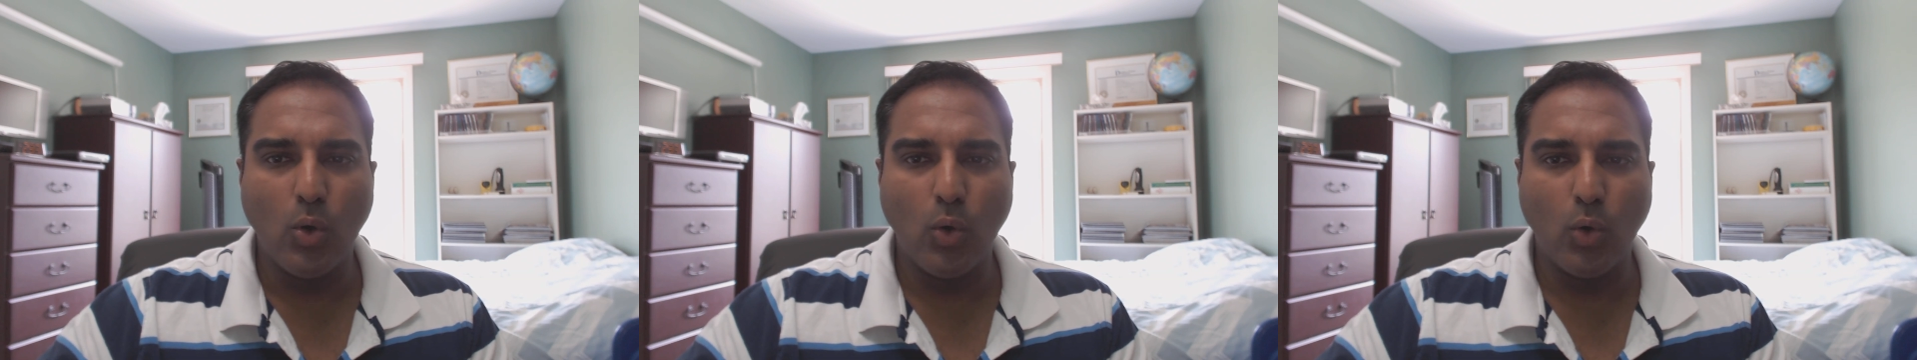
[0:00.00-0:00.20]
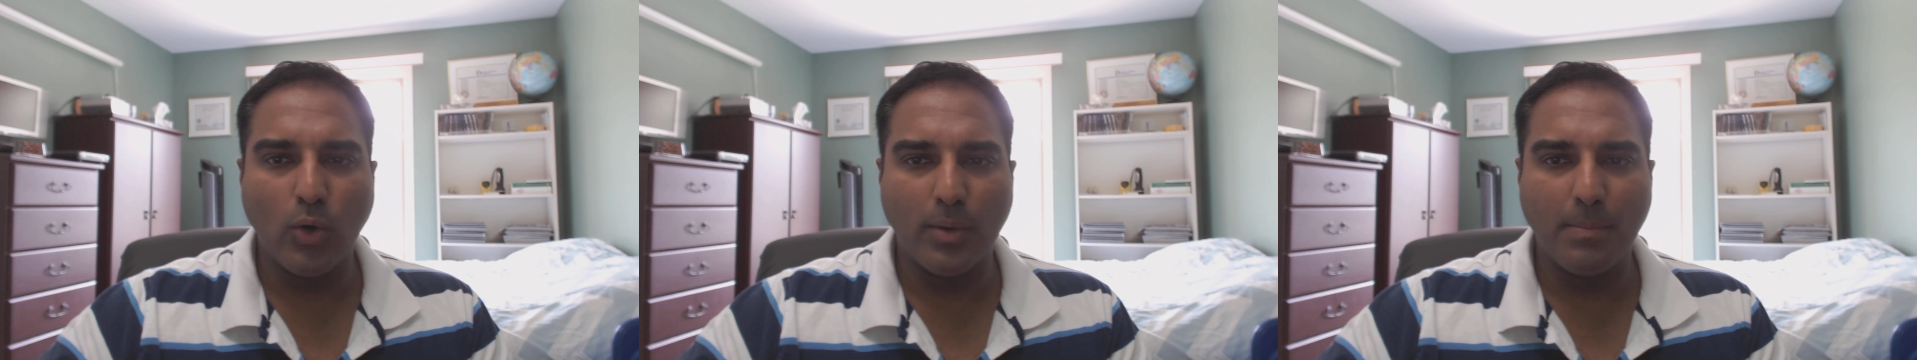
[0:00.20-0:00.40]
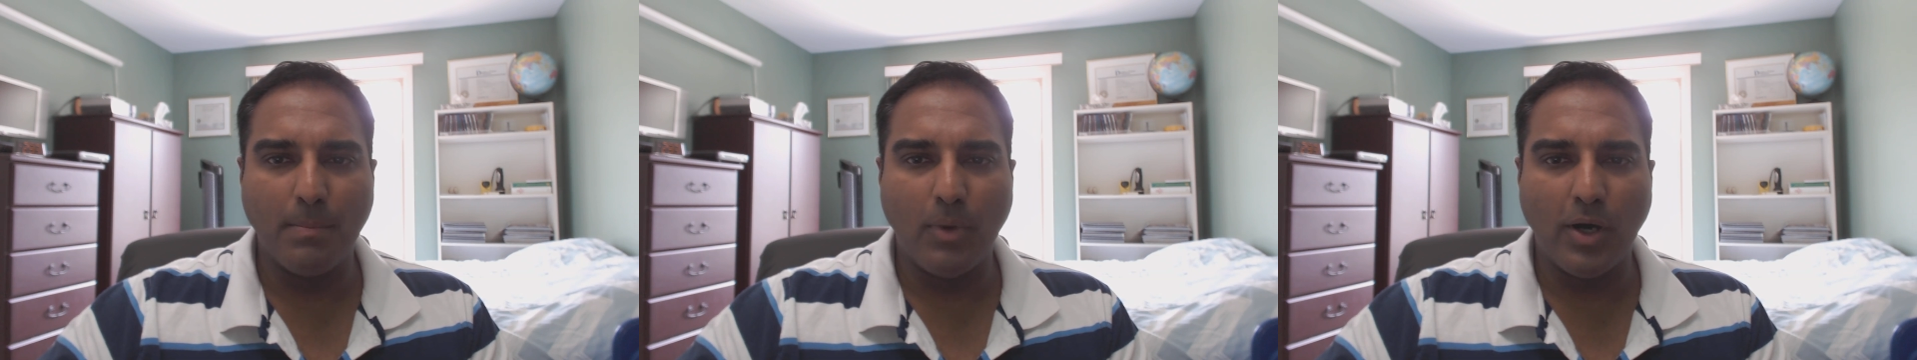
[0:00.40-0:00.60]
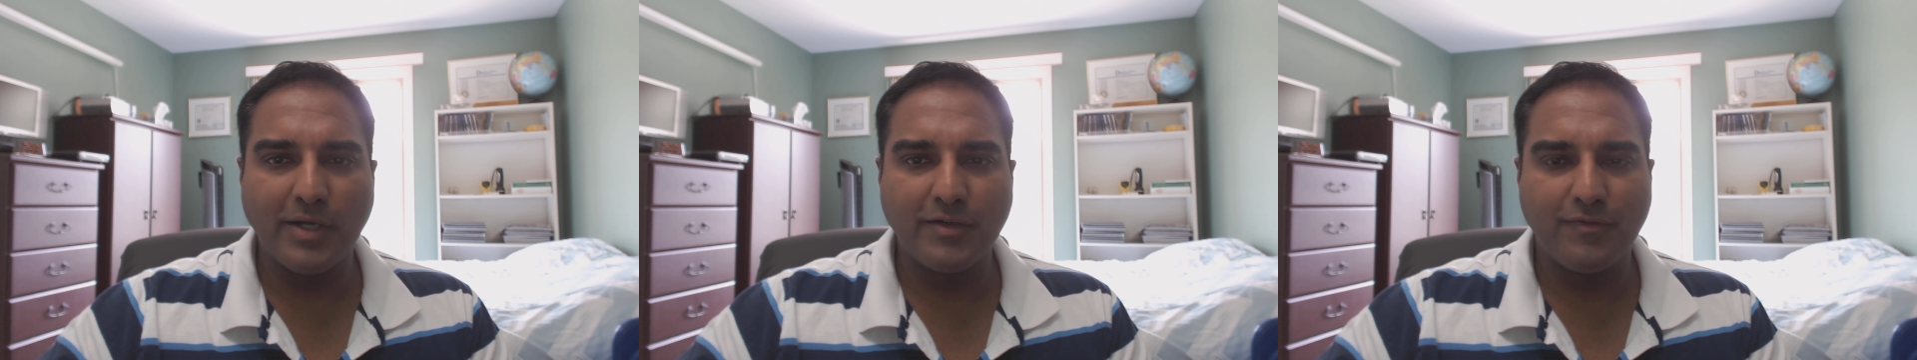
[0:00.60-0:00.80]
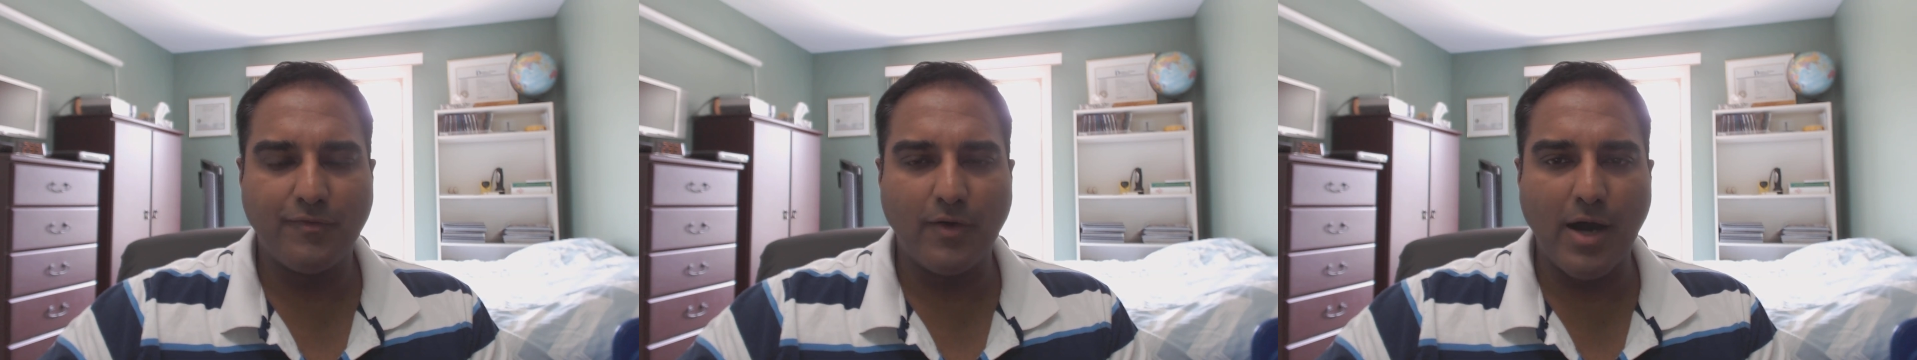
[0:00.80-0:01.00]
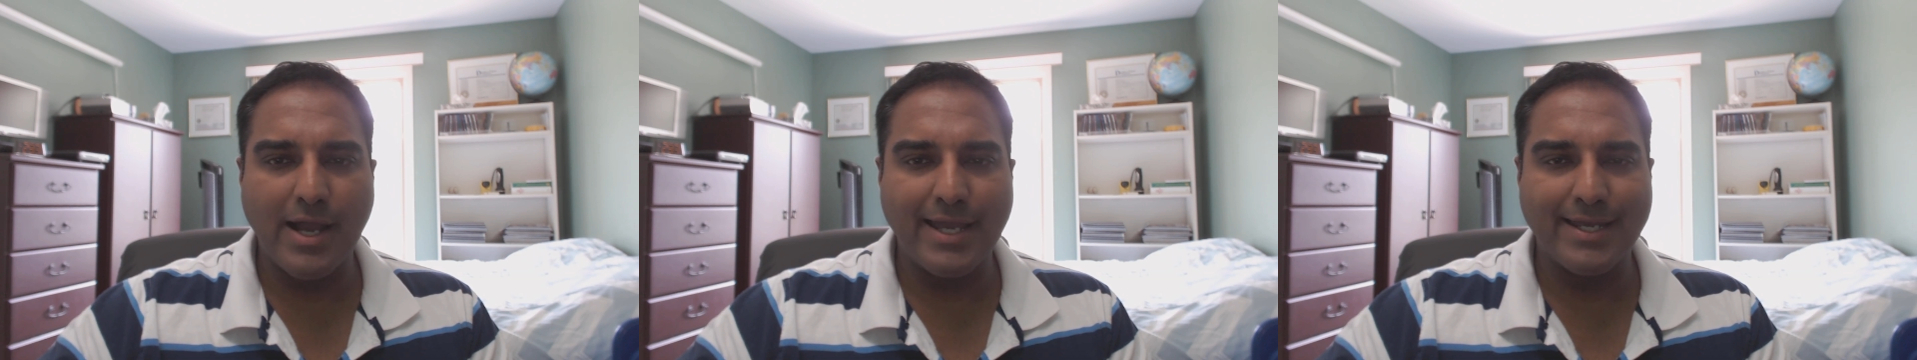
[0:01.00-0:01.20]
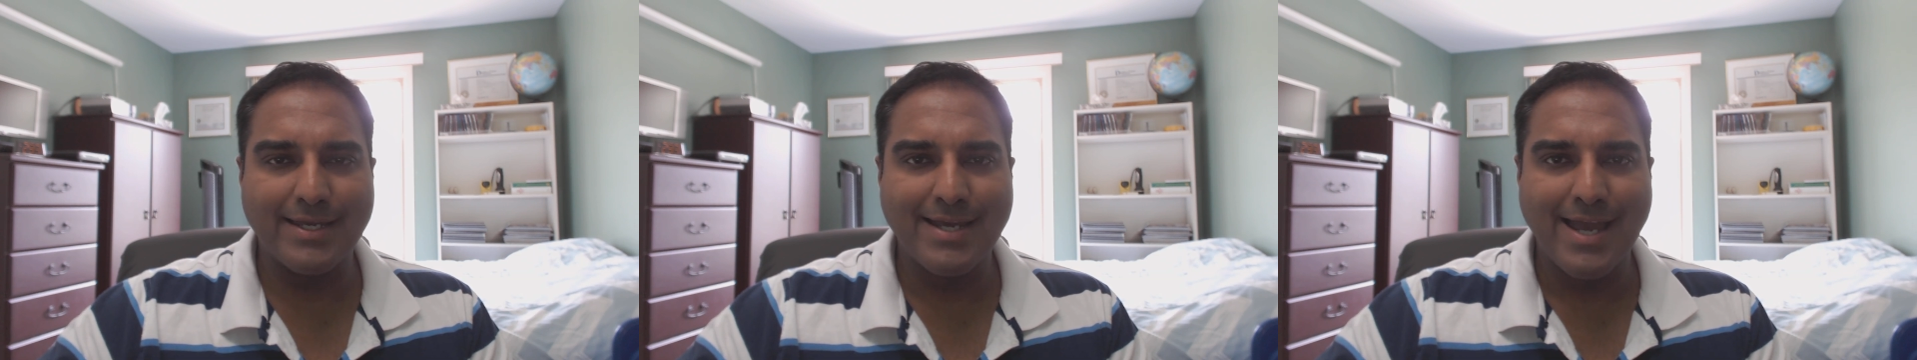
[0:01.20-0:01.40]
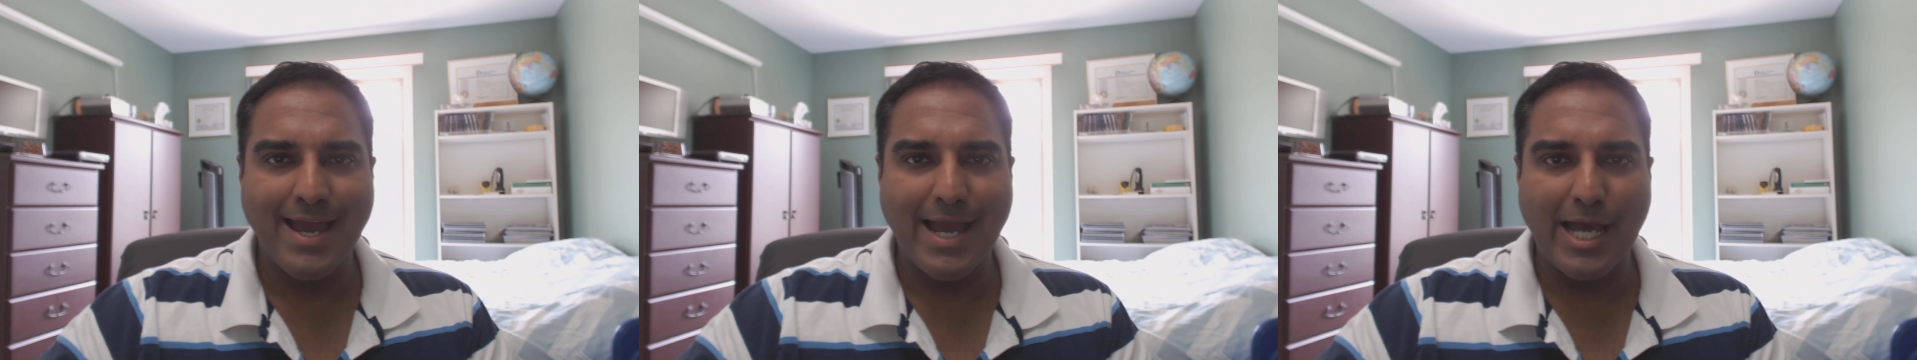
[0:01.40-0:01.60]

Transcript: or modifying